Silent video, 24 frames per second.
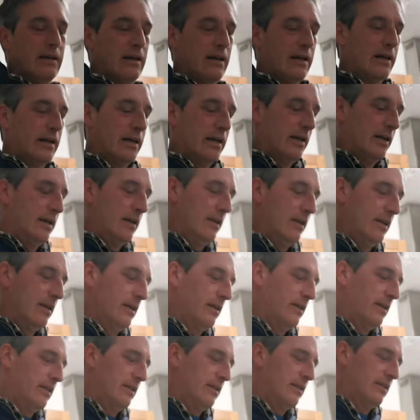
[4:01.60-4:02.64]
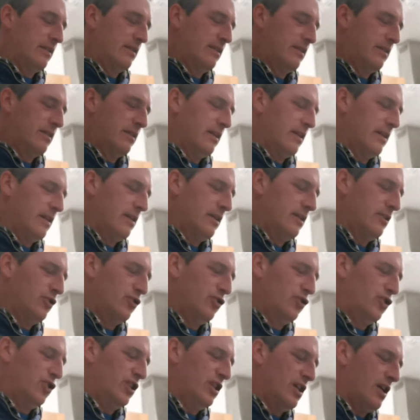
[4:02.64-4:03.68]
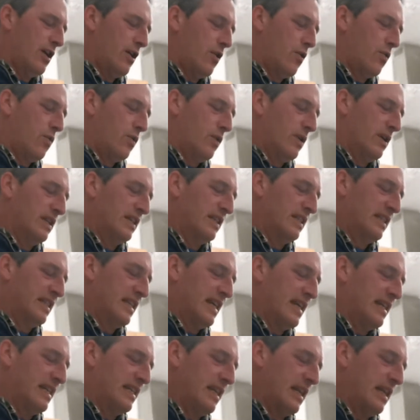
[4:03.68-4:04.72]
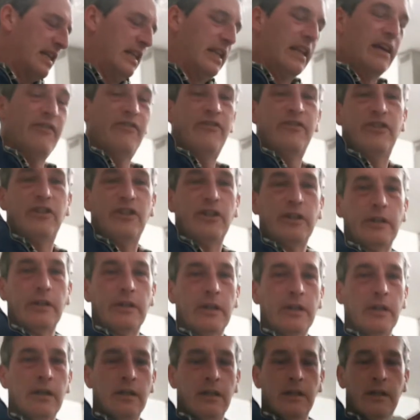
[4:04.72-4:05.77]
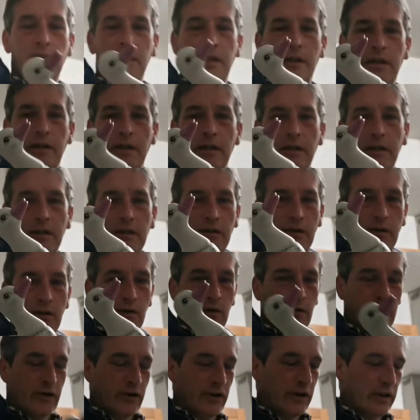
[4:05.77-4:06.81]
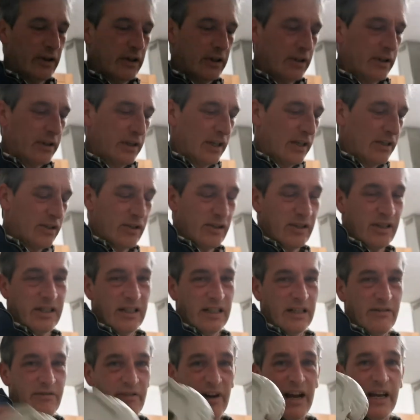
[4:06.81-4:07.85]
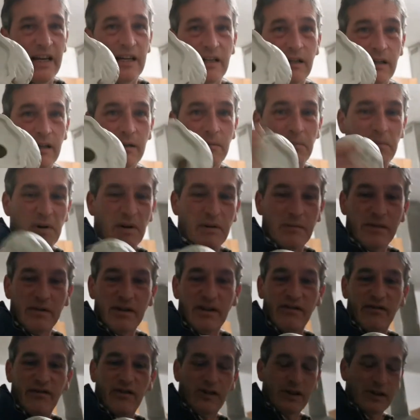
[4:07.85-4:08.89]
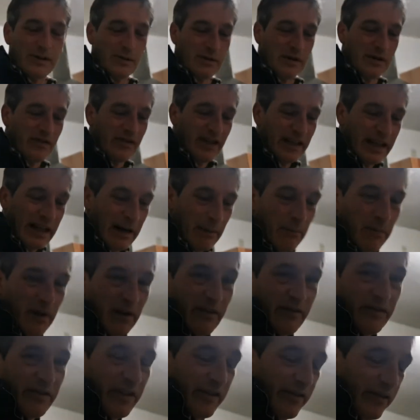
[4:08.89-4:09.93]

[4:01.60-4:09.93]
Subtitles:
Yeah, it's GOZ Lefton duck. I just see the writing on the bottom, so I thought it's worth a gamble at